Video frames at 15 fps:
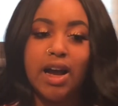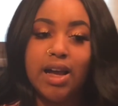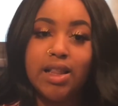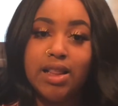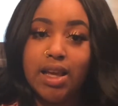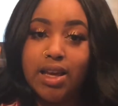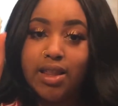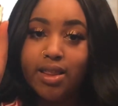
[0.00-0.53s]
I
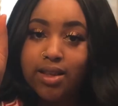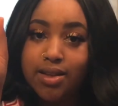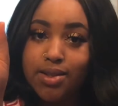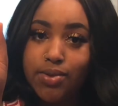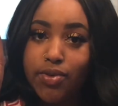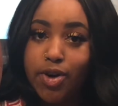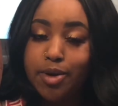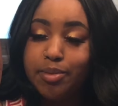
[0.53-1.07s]
like this
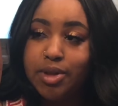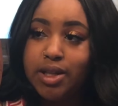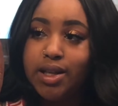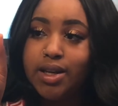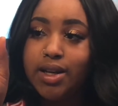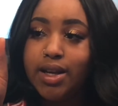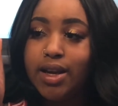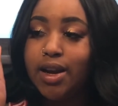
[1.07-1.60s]

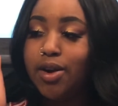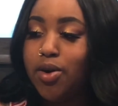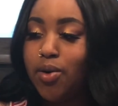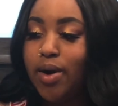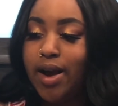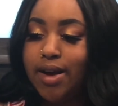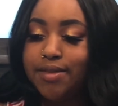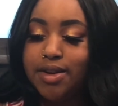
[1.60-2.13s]
formula and I
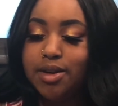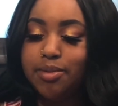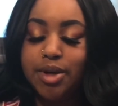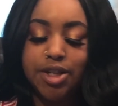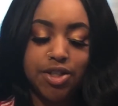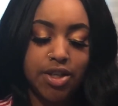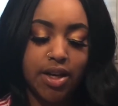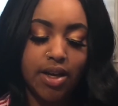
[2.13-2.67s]
don't have it in
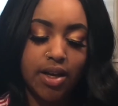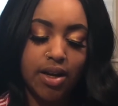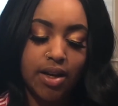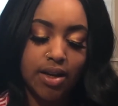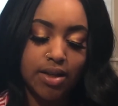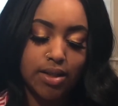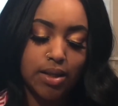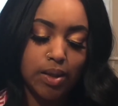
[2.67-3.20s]
my shade,
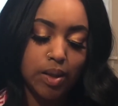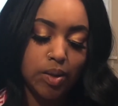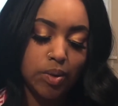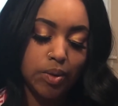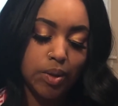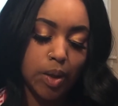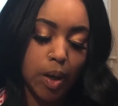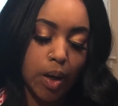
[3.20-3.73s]
and it's a
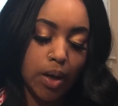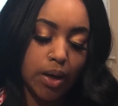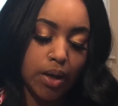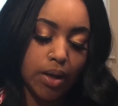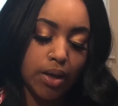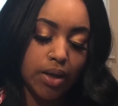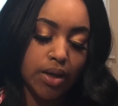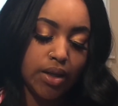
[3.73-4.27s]
little
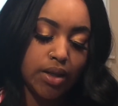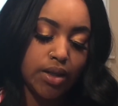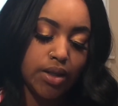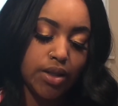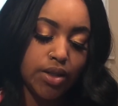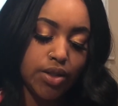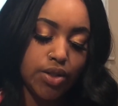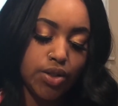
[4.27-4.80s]
dark,
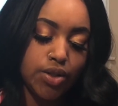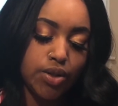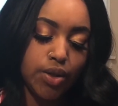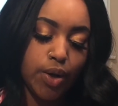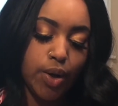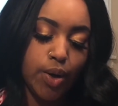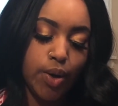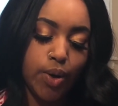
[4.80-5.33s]

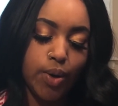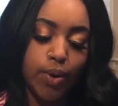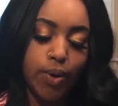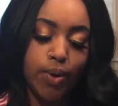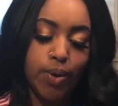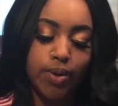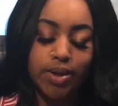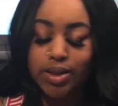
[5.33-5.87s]

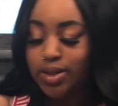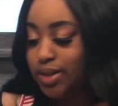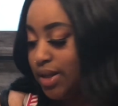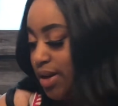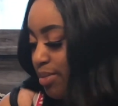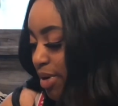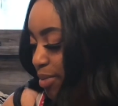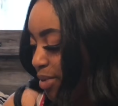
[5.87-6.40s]
so this is
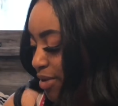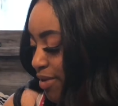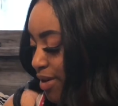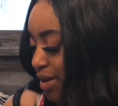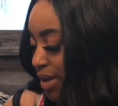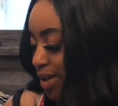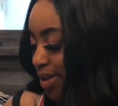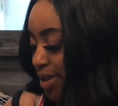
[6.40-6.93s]
gonna make my
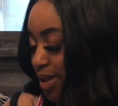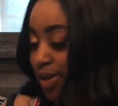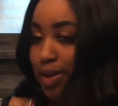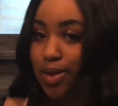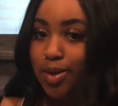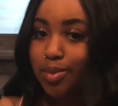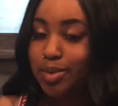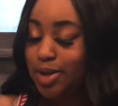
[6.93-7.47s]
foundation a
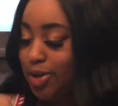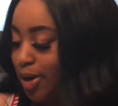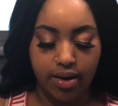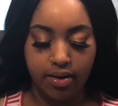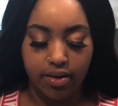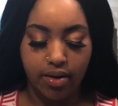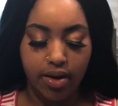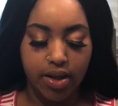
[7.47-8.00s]
little bit
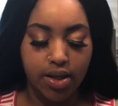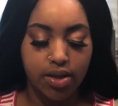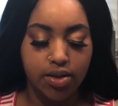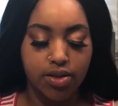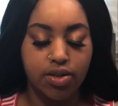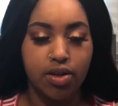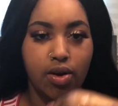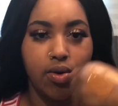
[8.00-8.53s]
dark.
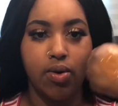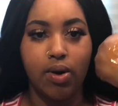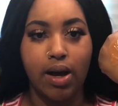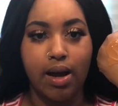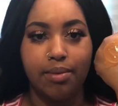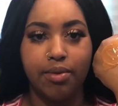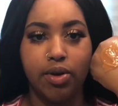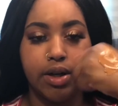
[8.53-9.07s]
So
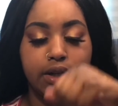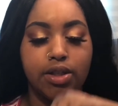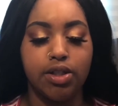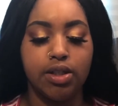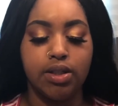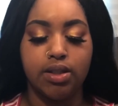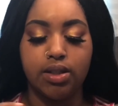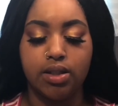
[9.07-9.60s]
I'm gonna
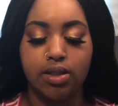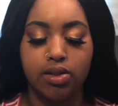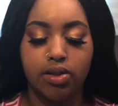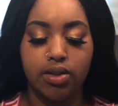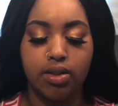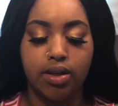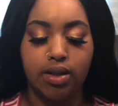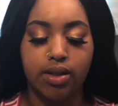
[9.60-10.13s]

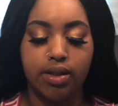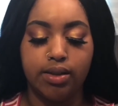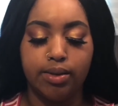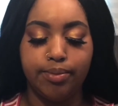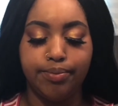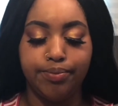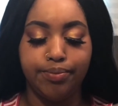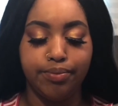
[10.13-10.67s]
just
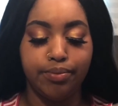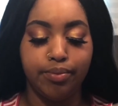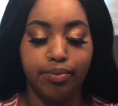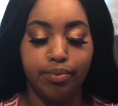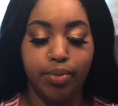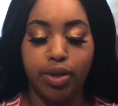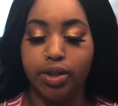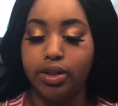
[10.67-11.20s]

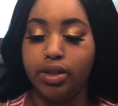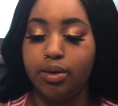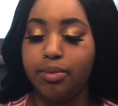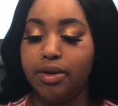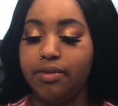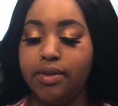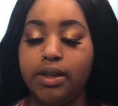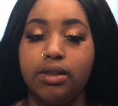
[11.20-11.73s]
put it on
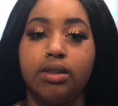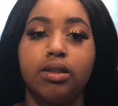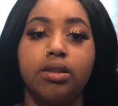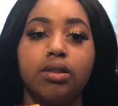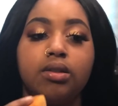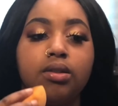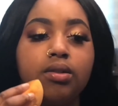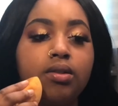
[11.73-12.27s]
my
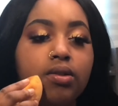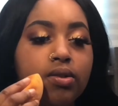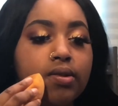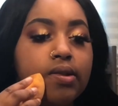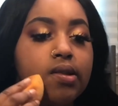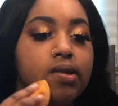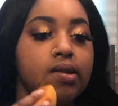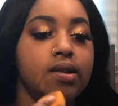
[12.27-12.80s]
face
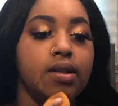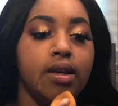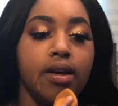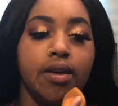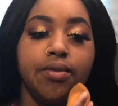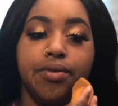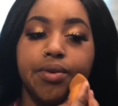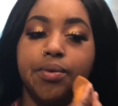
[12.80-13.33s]

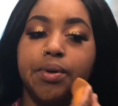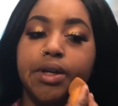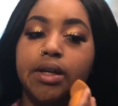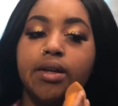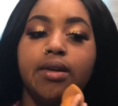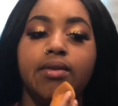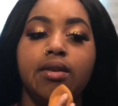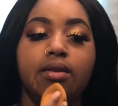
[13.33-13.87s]
everywhere.